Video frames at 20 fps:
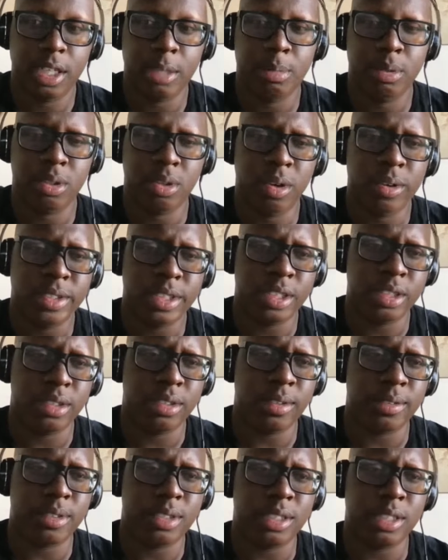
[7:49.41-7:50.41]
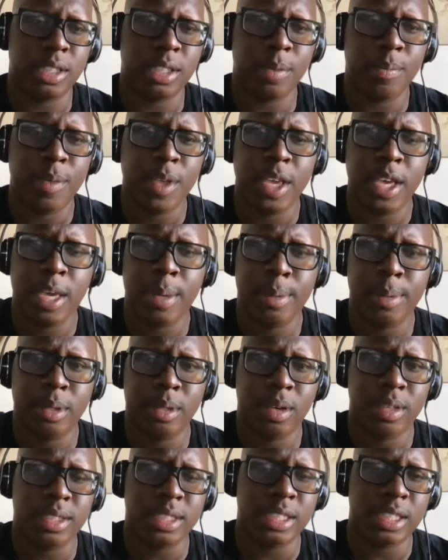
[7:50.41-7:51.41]
He belongs in the UFC. He
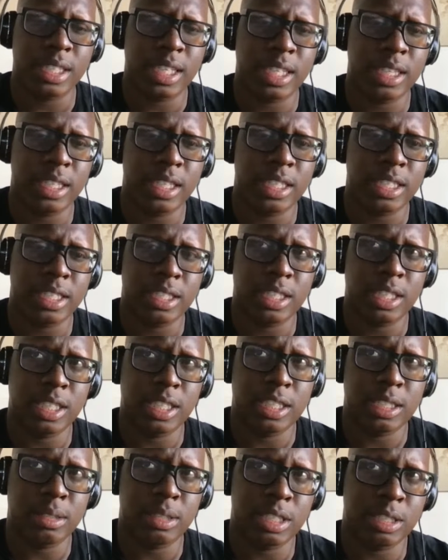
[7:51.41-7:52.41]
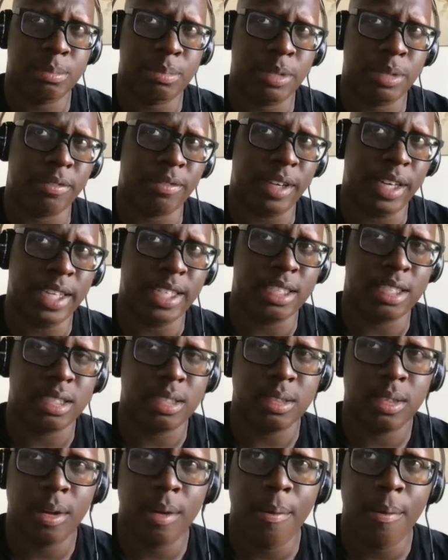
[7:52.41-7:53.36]
belongs in these big fights.